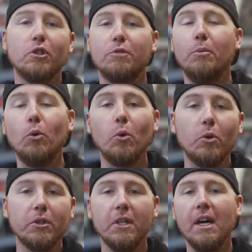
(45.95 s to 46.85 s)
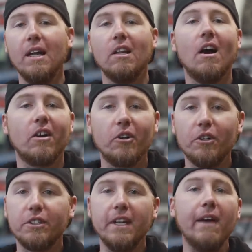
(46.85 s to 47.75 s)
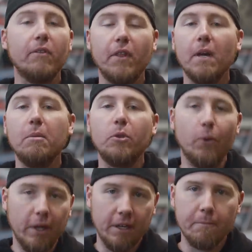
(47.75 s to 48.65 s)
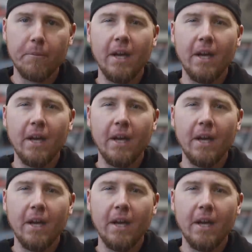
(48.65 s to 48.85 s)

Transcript: spools, lockers, and everything in between.